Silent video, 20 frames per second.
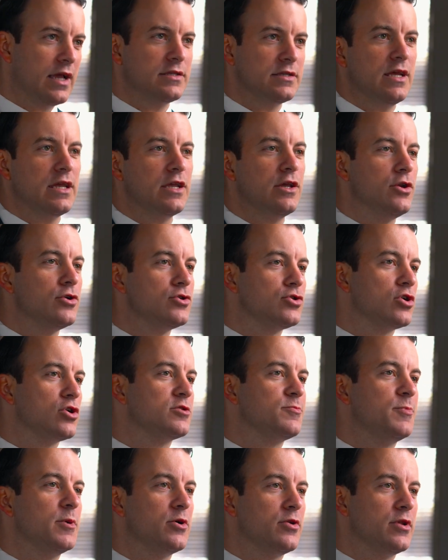could take you to
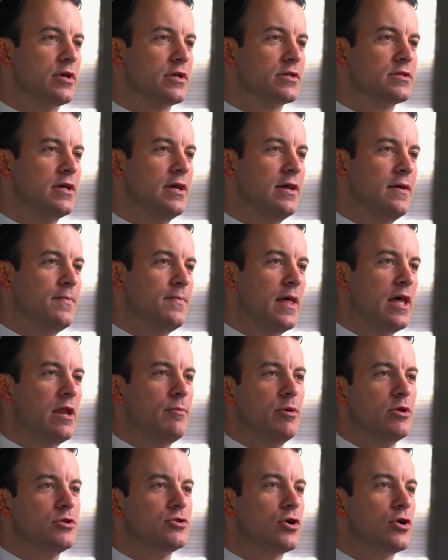church buildings that
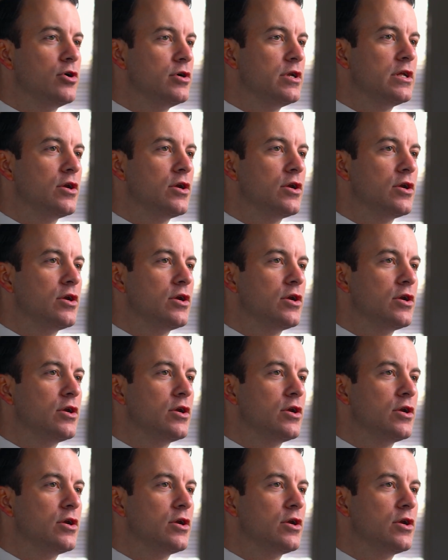have been turned